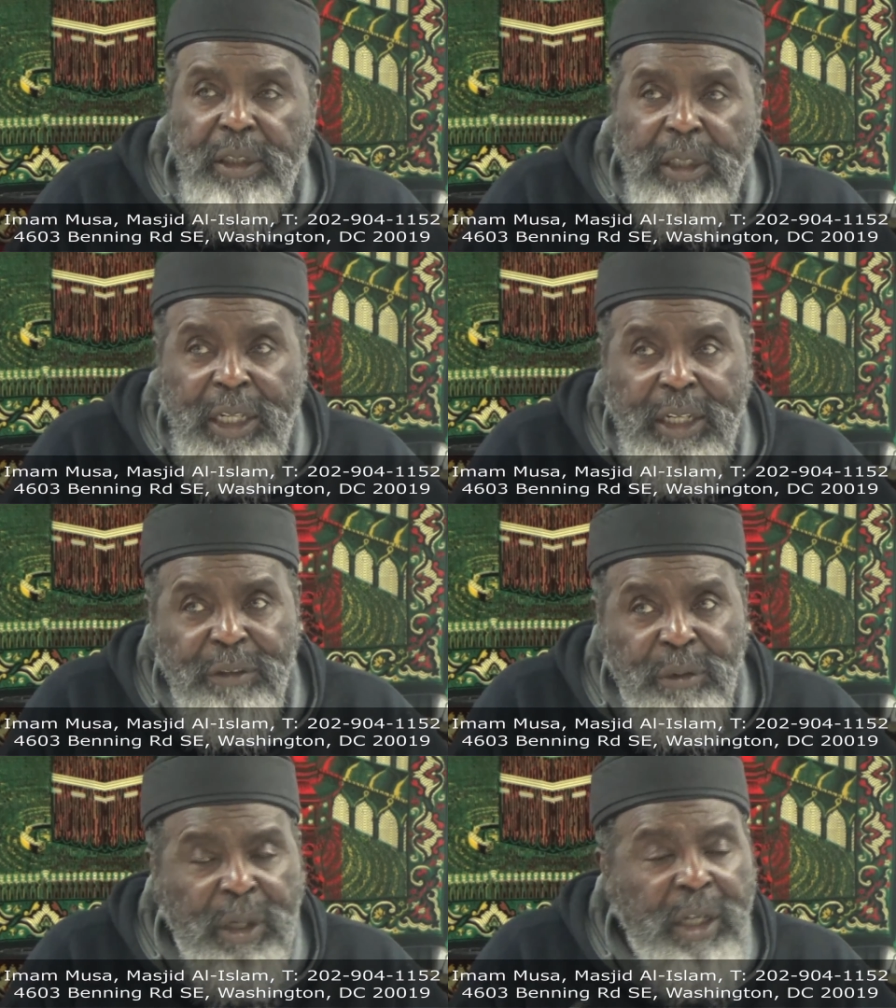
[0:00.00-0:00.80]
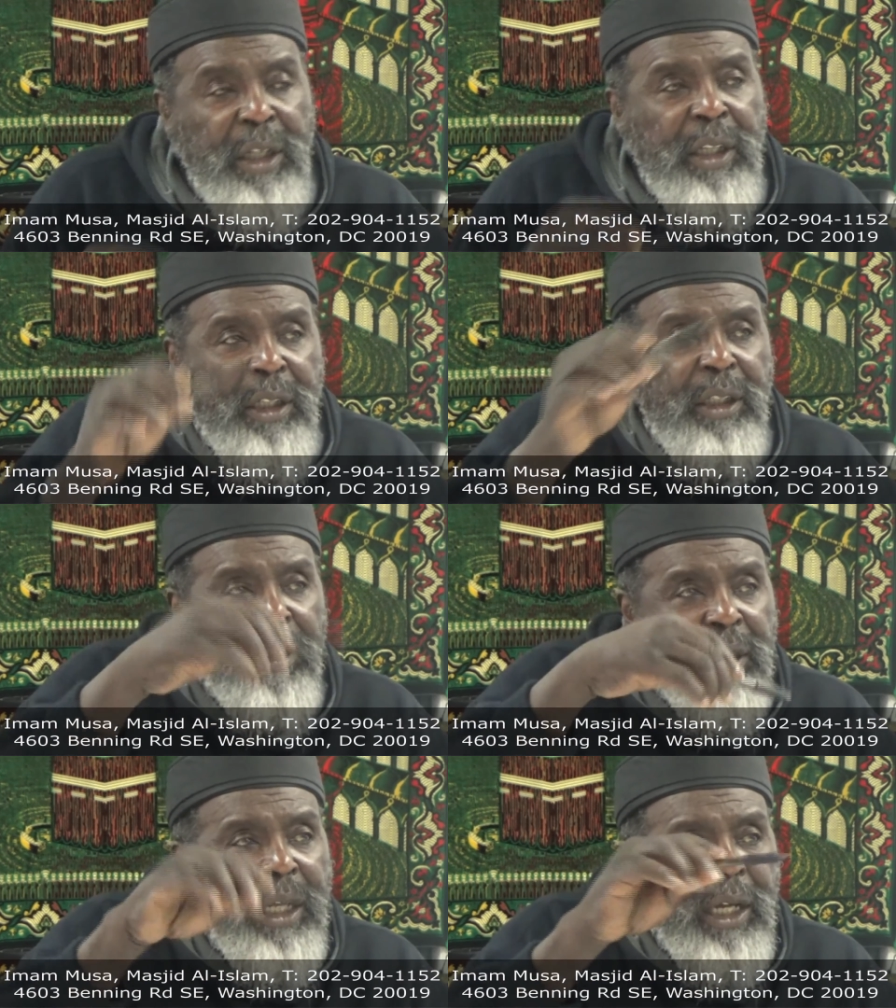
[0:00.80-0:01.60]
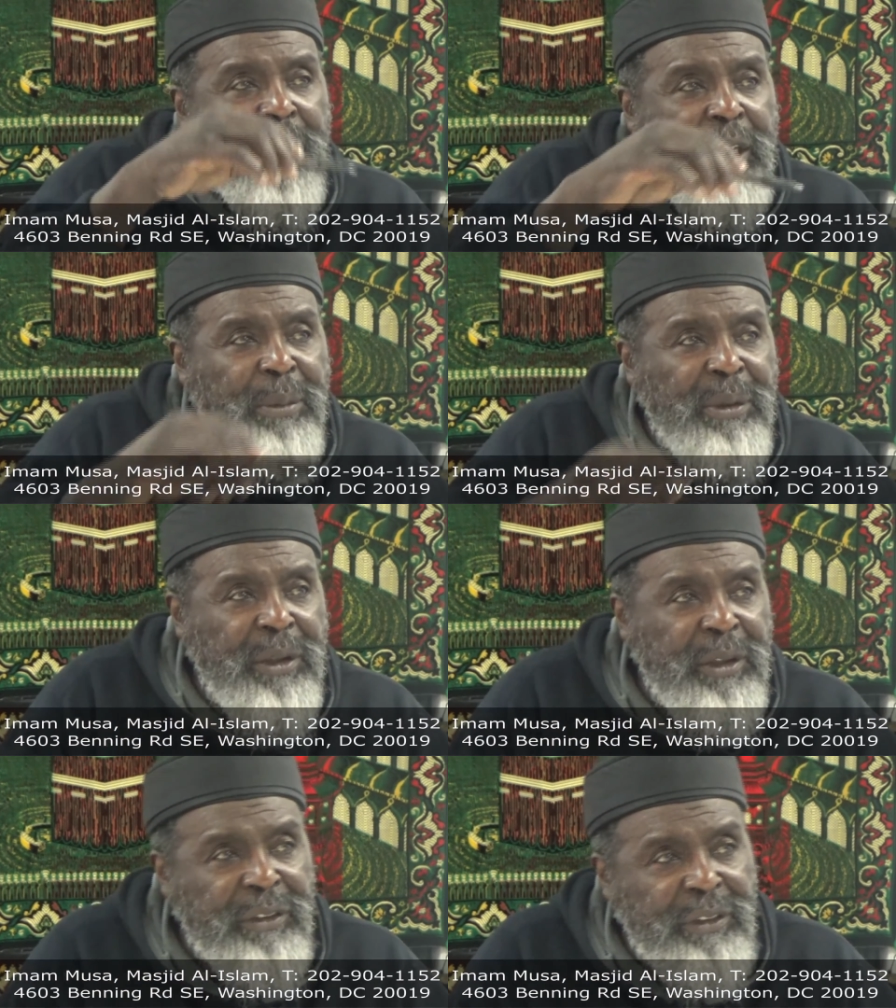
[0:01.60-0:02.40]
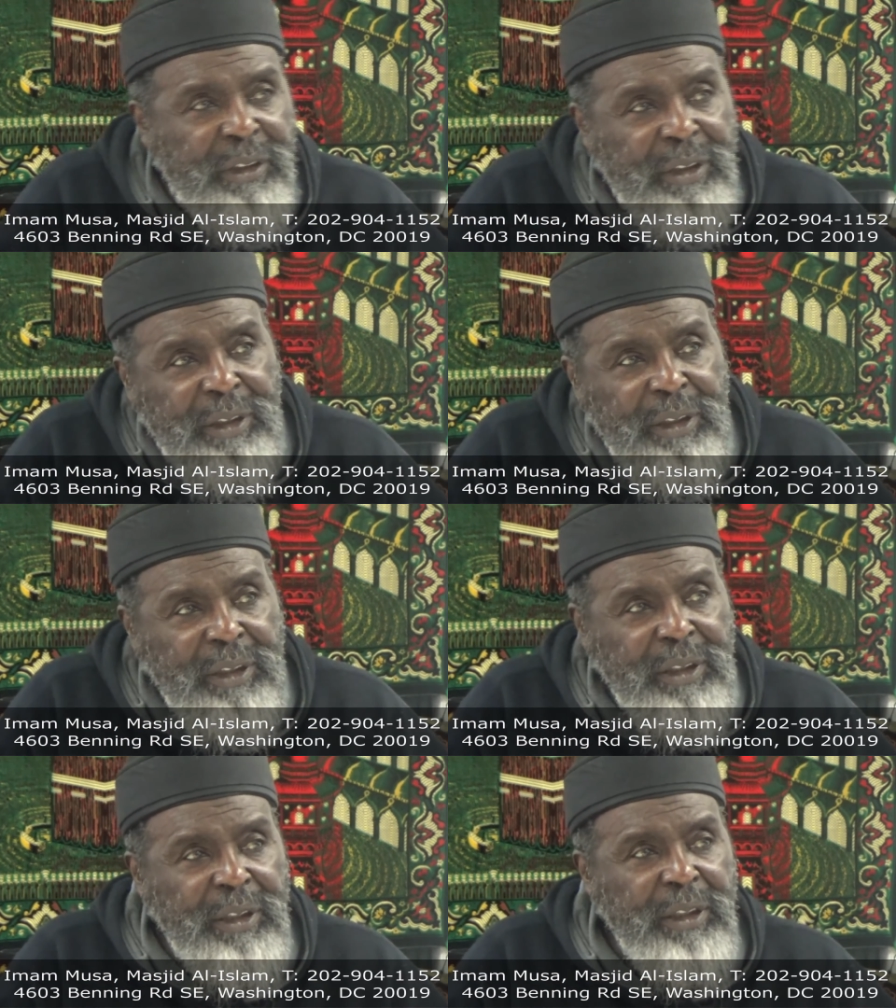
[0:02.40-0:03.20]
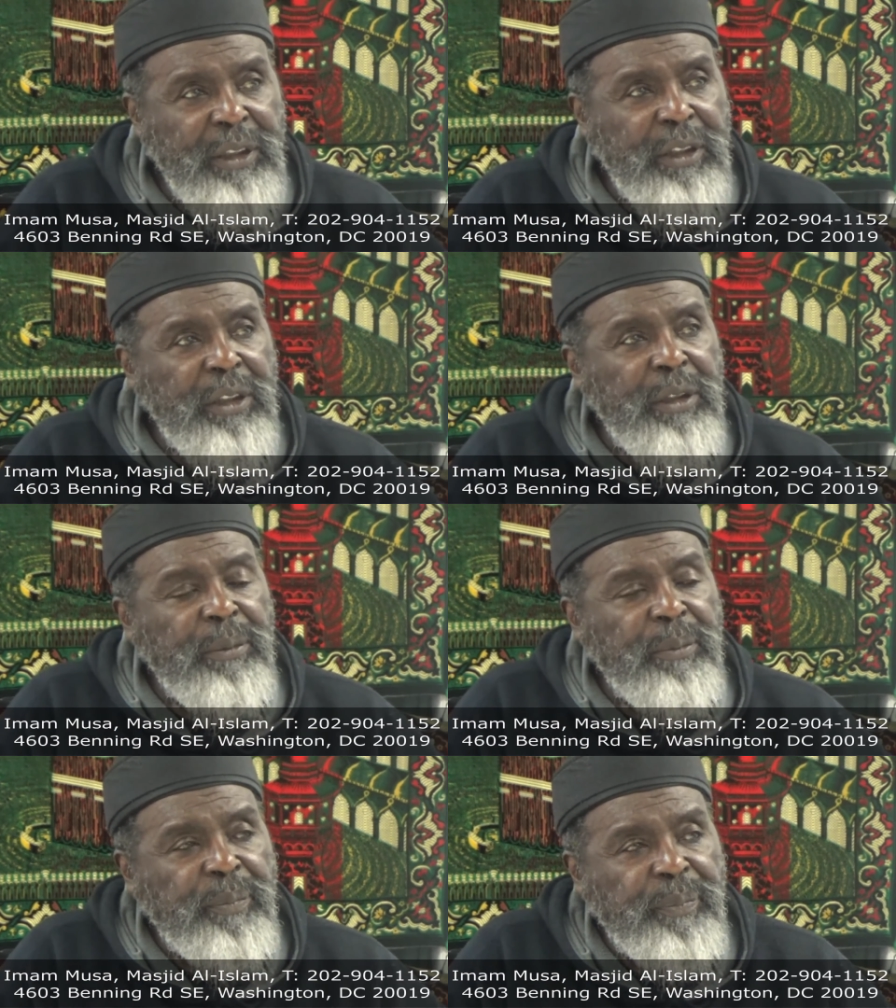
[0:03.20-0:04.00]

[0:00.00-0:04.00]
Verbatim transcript: Not everywhere in our neighborhoods. You know, I, um,